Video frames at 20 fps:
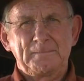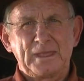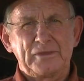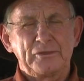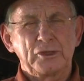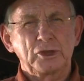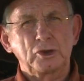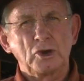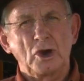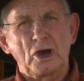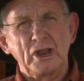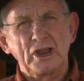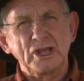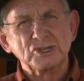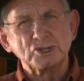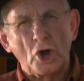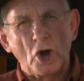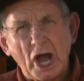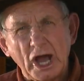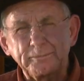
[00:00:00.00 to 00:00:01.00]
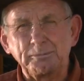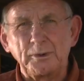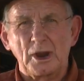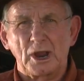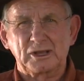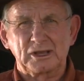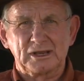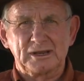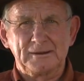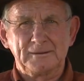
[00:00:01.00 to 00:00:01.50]
And the girl is
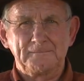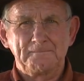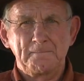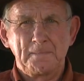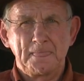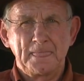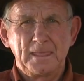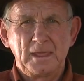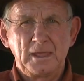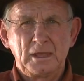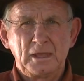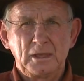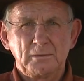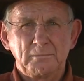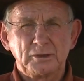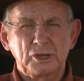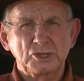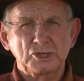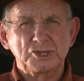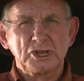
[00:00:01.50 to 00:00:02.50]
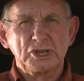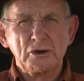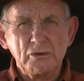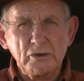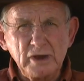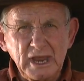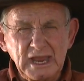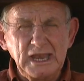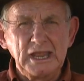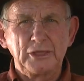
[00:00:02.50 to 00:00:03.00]
heartbroken because she
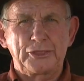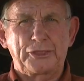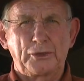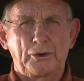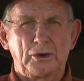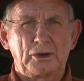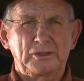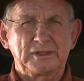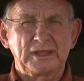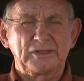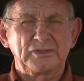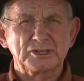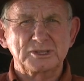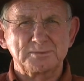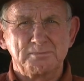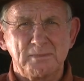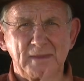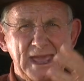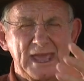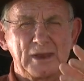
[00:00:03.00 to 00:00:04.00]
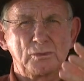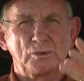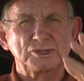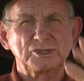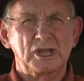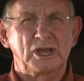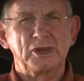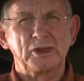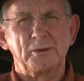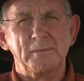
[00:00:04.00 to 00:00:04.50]
really thought that this man was
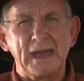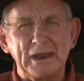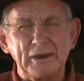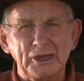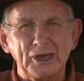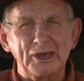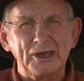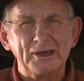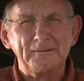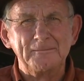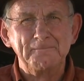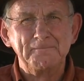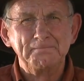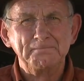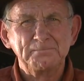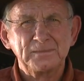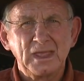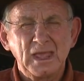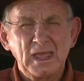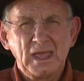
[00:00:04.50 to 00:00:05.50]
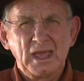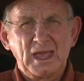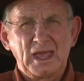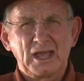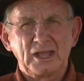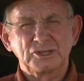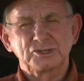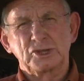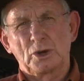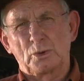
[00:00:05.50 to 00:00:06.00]
going to marry her.
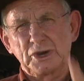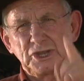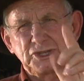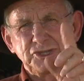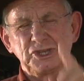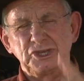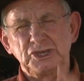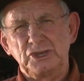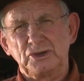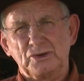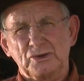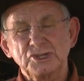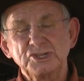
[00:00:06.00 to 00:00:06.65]
And so what did she do?